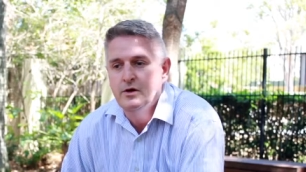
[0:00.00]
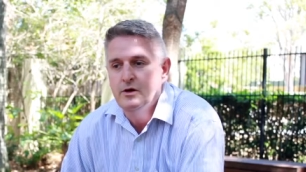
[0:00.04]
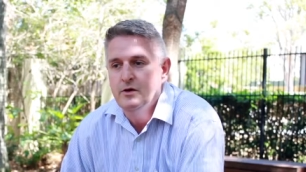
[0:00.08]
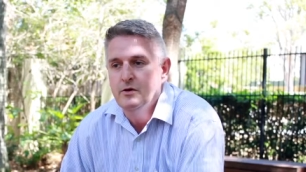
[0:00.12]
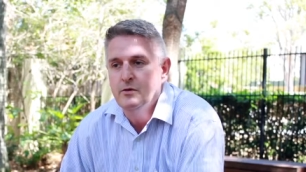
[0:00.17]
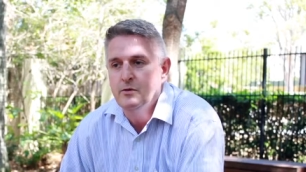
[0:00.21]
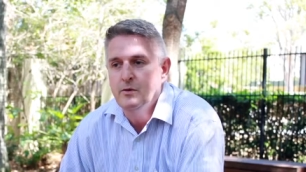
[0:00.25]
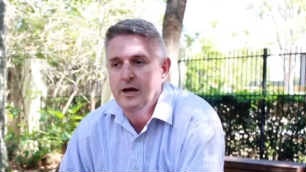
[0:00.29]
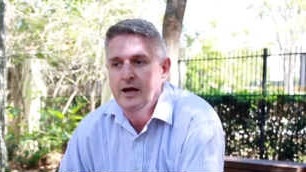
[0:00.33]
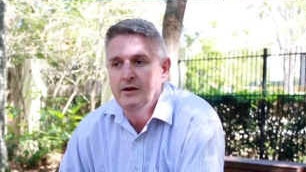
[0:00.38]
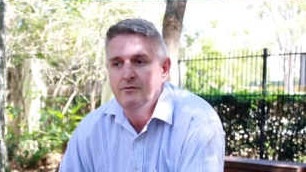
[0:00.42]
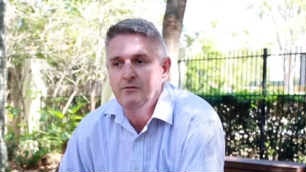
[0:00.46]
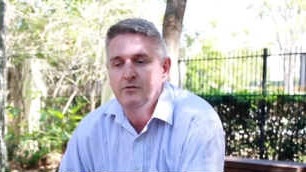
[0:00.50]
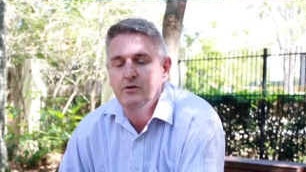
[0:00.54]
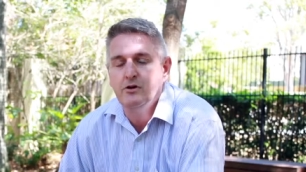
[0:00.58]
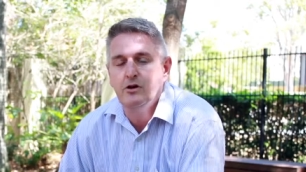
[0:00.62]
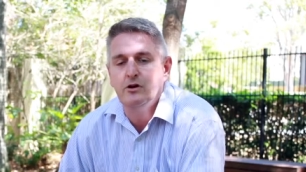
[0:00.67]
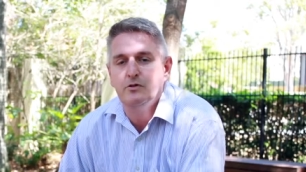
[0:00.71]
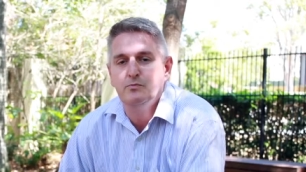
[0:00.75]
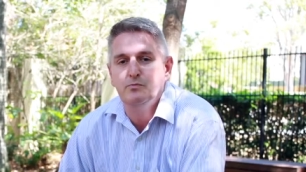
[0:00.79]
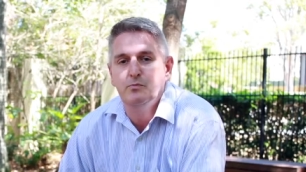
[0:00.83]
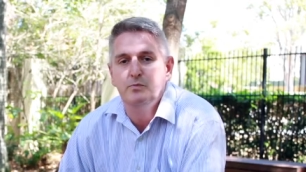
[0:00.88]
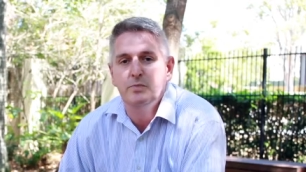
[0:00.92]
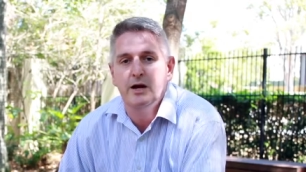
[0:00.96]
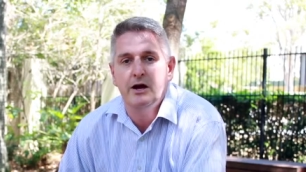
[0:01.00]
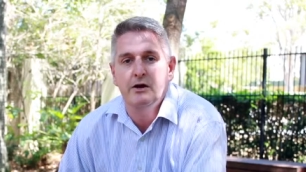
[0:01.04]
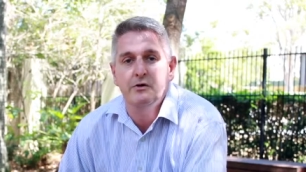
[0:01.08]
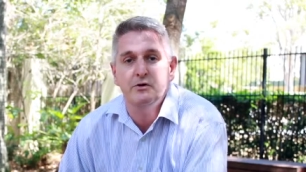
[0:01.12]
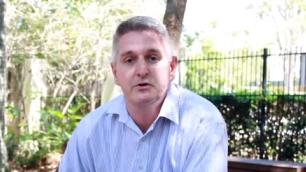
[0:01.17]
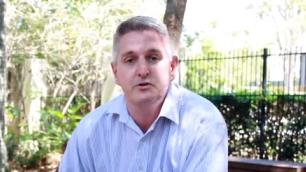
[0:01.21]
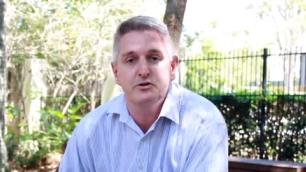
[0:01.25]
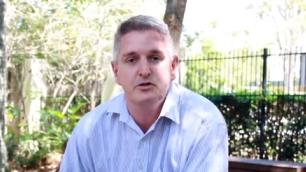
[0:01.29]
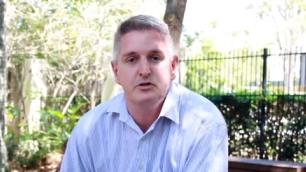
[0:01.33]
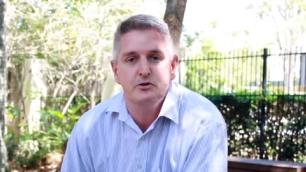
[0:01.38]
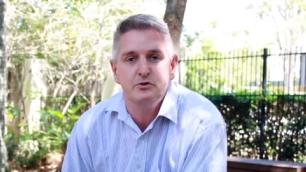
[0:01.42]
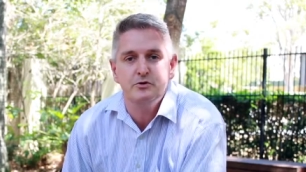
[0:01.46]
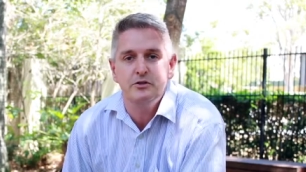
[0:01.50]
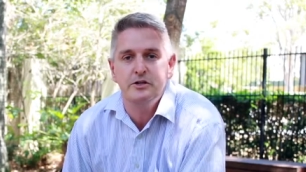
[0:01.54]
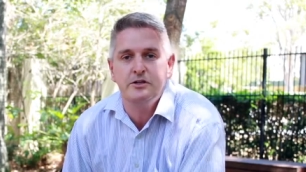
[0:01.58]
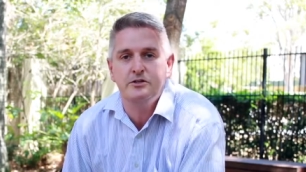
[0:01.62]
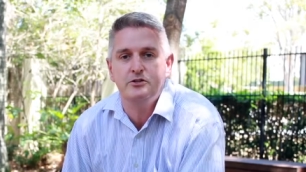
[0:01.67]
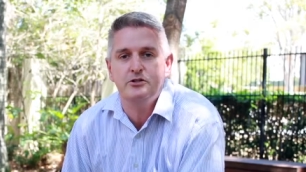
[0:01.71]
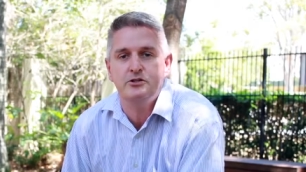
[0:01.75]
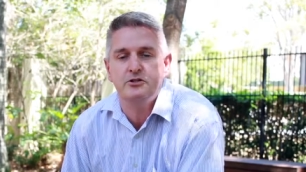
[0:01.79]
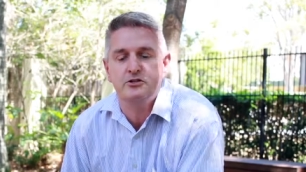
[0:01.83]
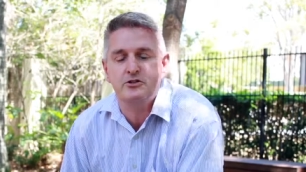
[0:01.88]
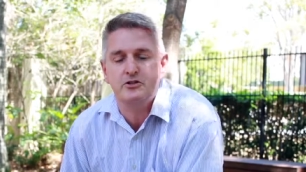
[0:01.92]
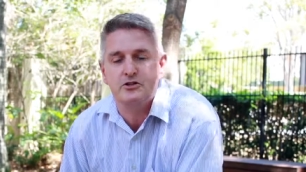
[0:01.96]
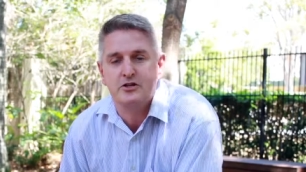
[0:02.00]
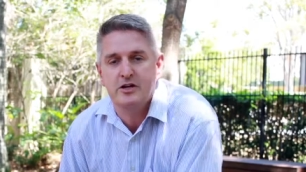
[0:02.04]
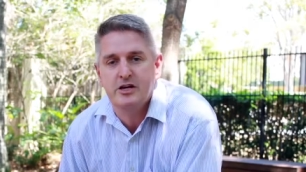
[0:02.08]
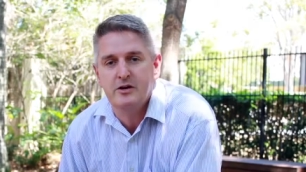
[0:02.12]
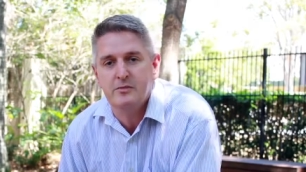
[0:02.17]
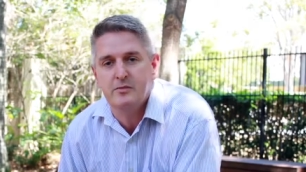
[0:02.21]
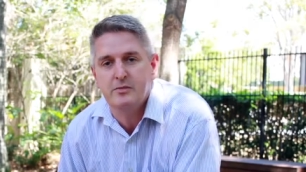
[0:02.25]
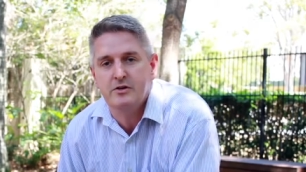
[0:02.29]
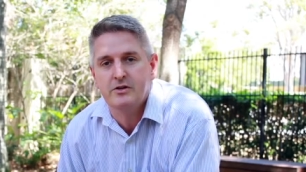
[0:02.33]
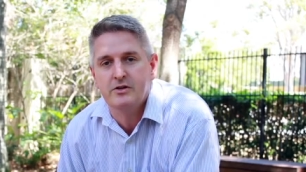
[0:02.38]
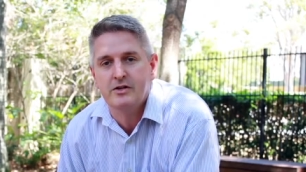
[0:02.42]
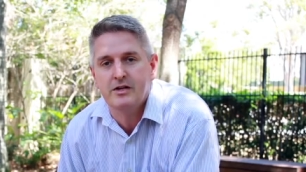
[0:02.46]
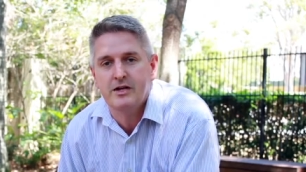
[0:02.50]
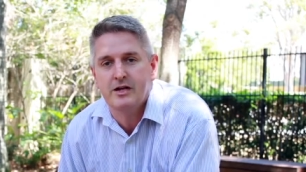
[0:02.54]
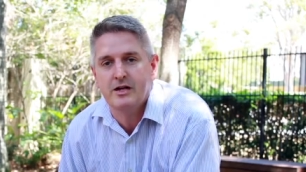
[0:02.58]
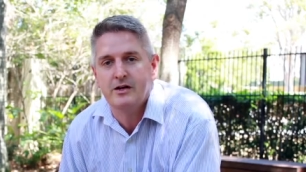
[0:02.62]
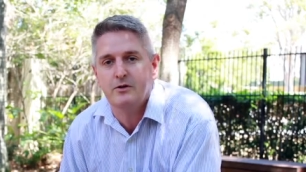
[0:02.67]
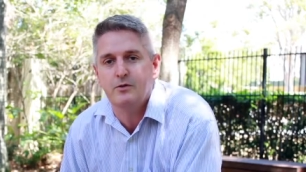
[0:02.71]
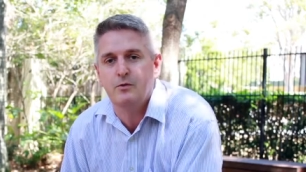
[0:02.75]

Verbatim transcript: we haven't got parachuting just yet, but uh,